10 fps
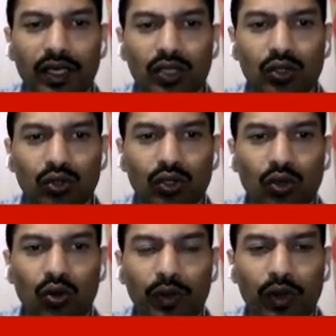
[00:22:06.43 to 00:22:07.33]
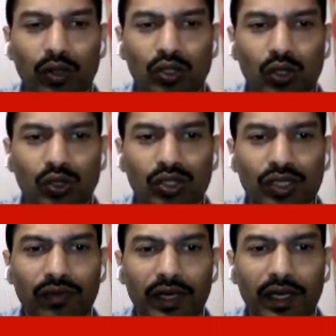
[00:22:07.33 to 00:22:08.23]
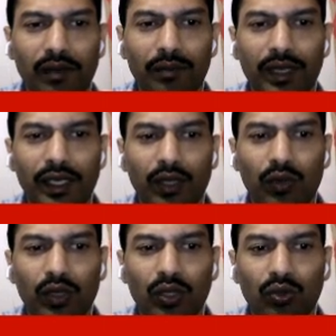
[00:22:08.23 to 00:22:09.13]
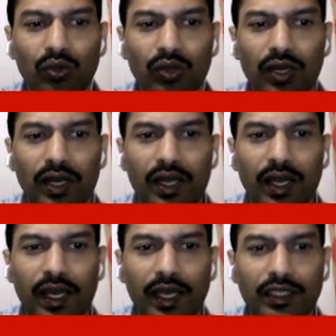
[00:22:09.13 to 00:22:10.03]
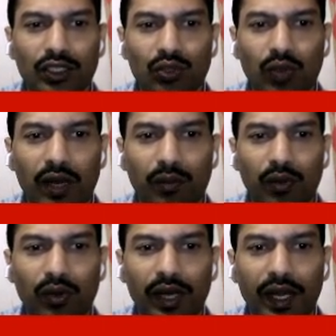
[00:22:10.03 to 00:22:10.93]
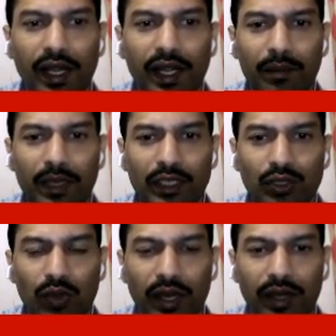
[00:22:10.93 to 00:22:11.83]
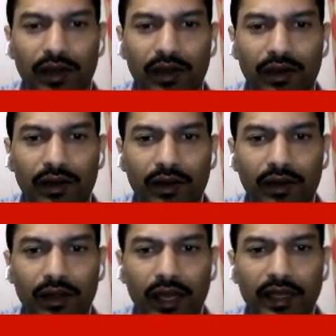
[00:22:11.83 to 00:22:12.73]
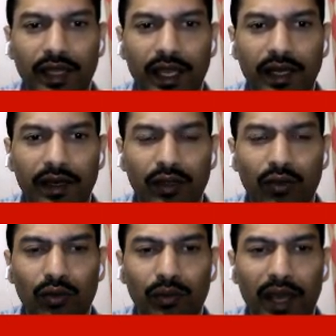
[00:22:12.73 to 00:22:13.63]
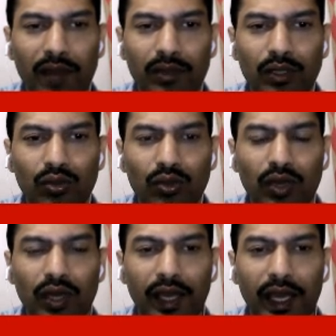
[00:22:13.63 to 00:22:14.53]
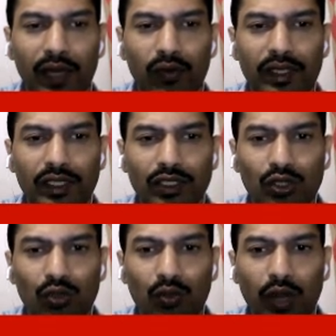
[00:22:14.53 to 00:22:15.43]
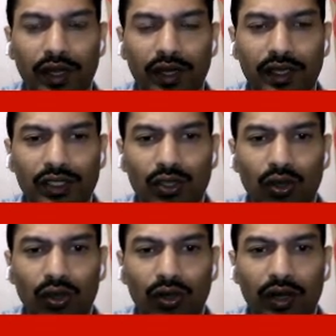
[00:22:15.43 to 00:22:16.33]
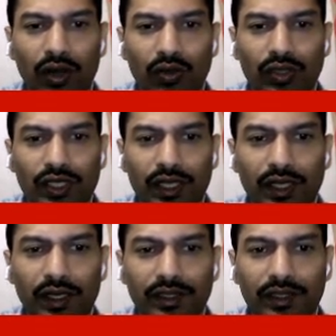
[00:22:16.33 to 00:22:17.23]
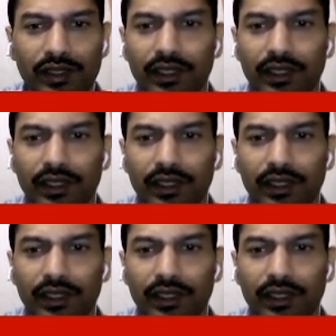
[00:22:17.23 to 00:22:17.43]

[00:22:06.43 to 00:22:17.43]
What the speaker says: So the overall solution will come equal to h square upon 8ma square, and then you will be able to calculate the 0 point energy or ground state energy